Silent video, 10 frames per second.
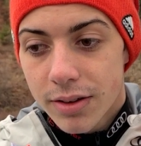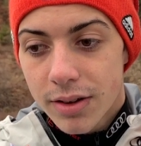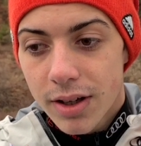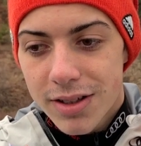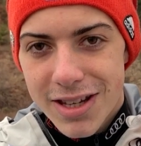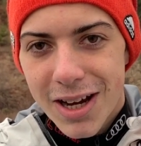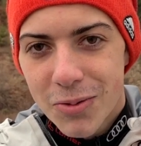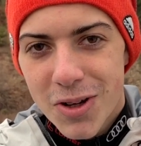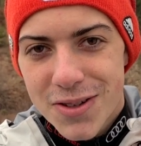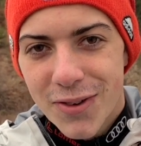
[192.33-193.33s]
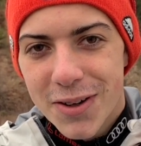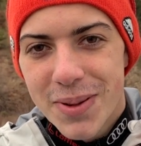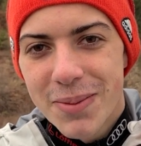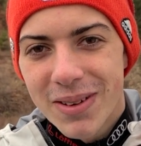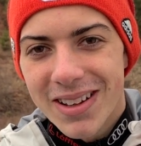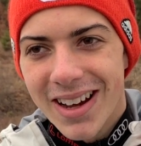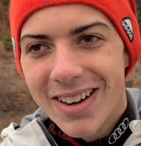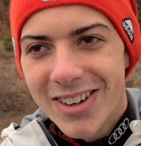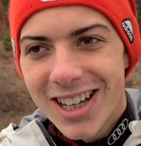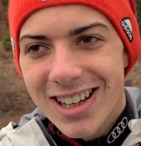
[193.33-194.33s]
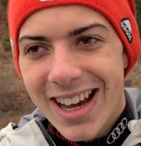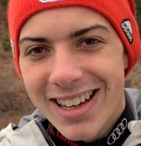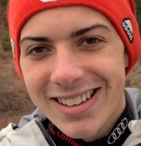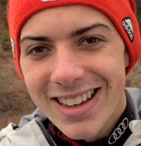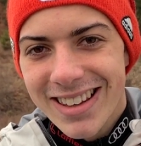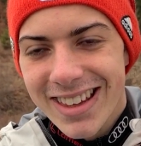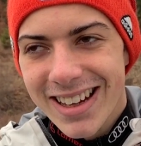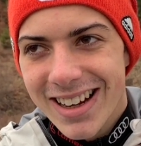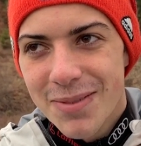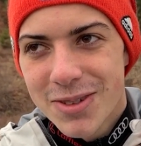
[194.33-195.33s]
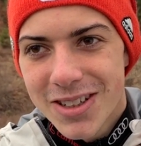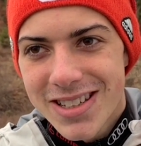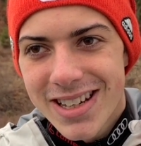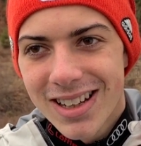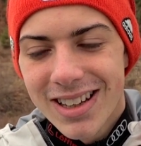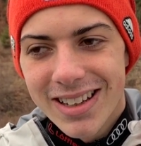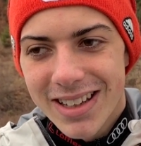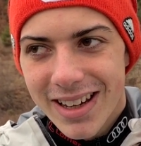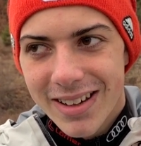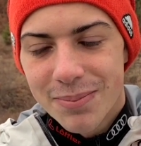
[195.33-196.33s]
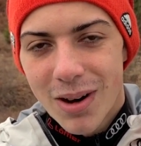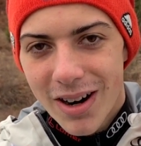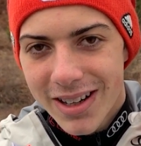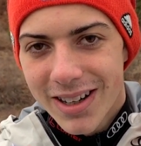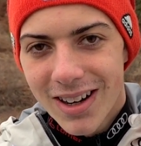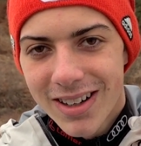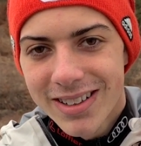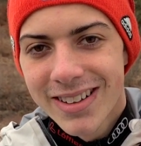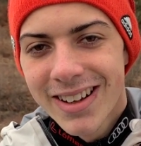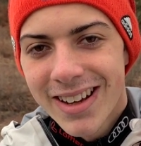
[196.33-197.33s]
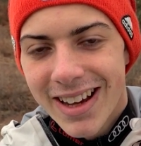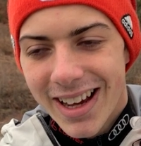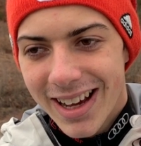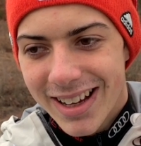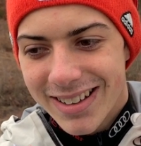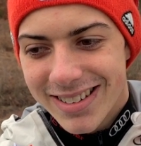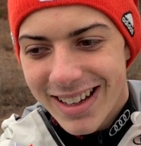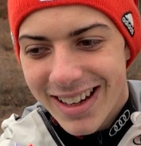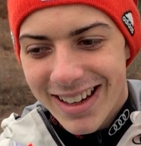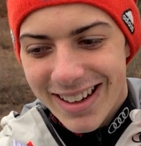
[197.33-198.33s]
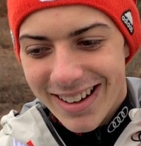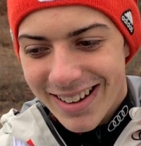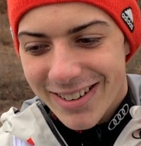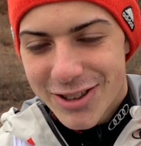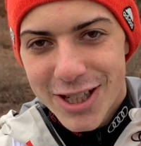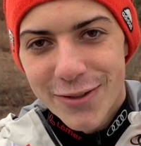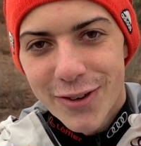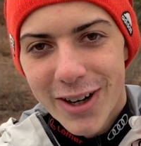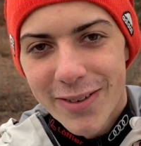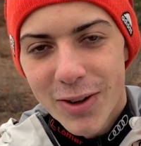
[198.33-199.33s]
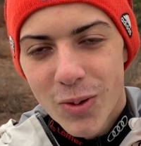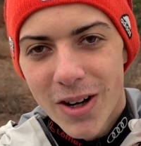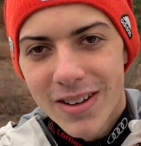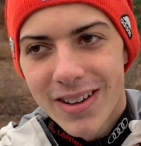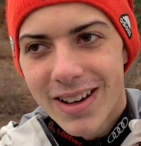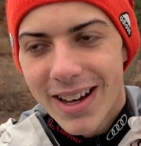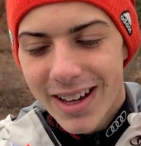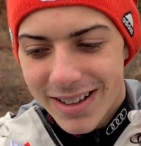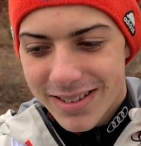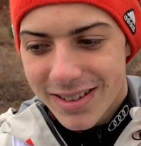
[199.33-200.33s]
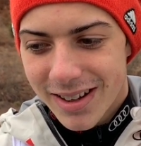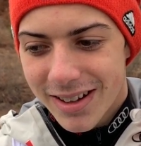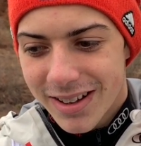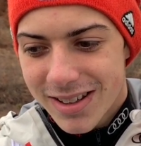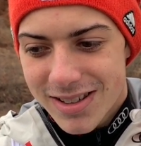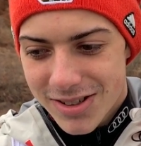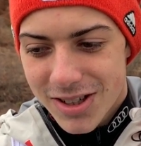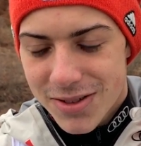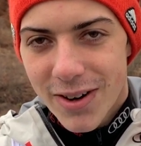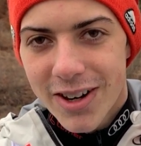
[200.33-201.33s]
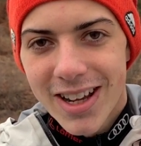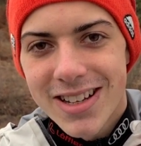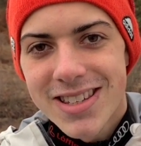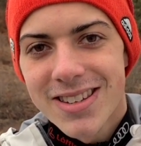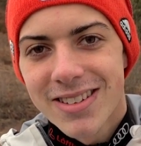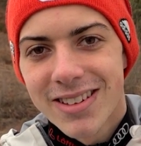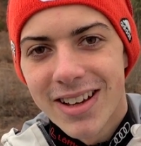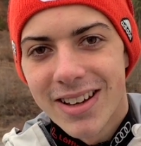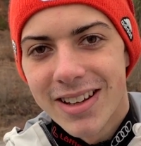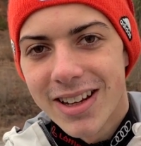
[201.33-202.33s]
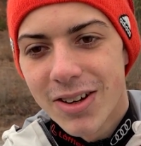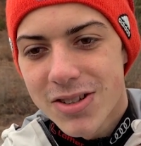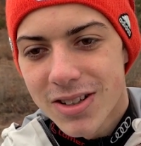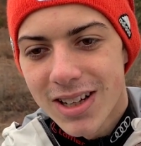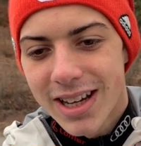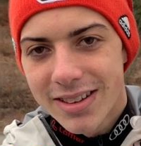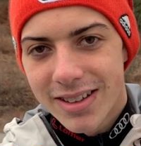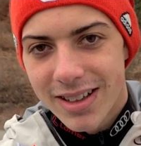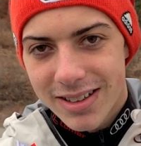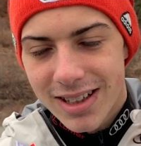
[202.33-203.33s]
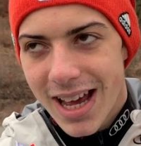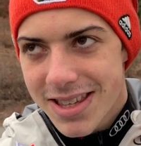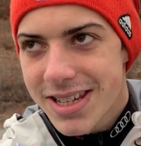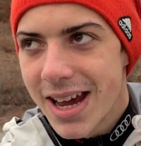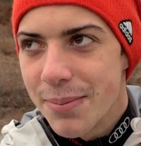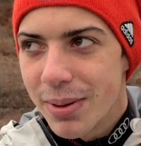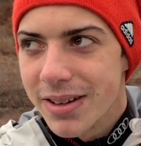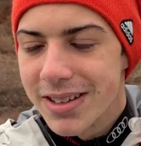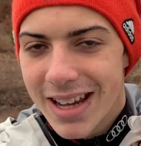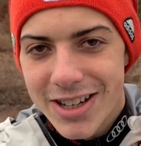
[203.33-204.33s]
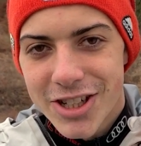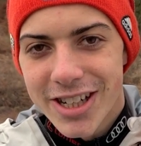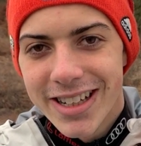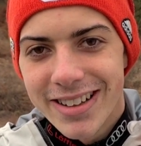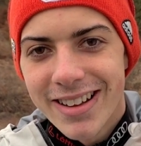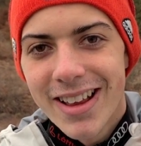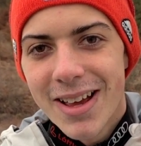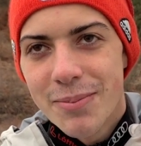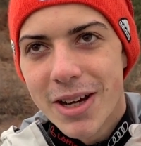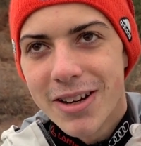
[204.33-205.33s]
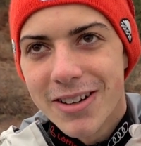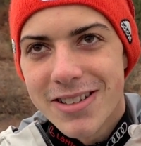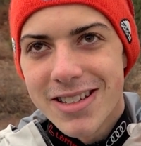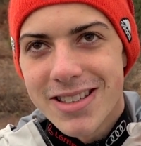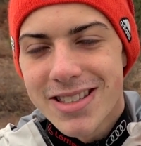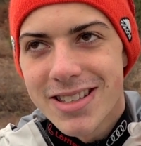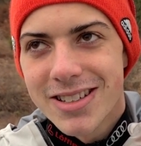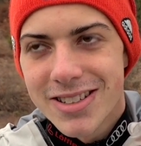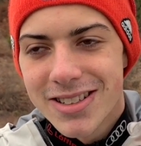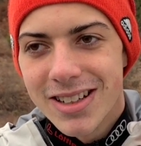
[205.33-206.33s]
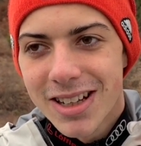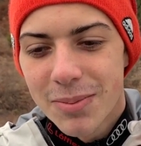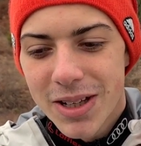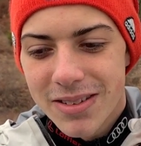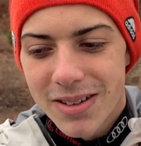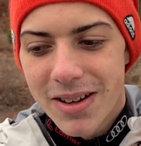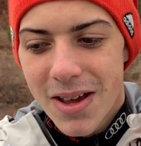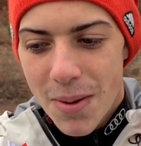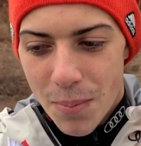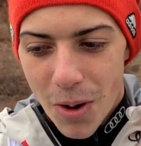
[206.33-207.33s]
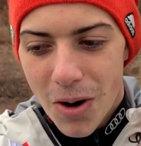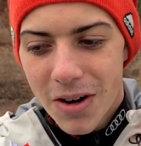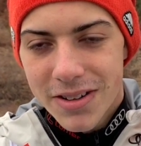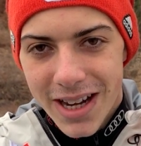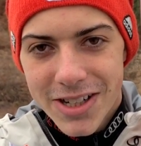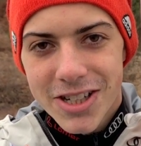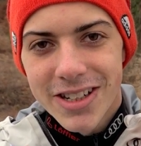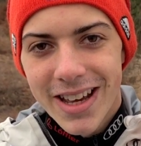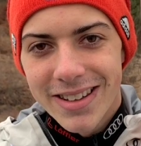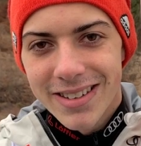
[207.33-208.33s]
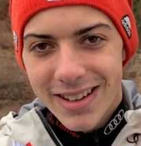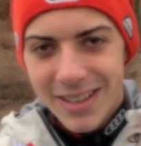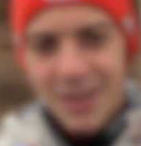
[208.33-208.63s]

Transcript: The second was for the people. I really like it that they come to this hill and they party hard and they cheer for everyone, and it's just very nice. And I also like the landscape and the nature here, because it's a little bit more nature than at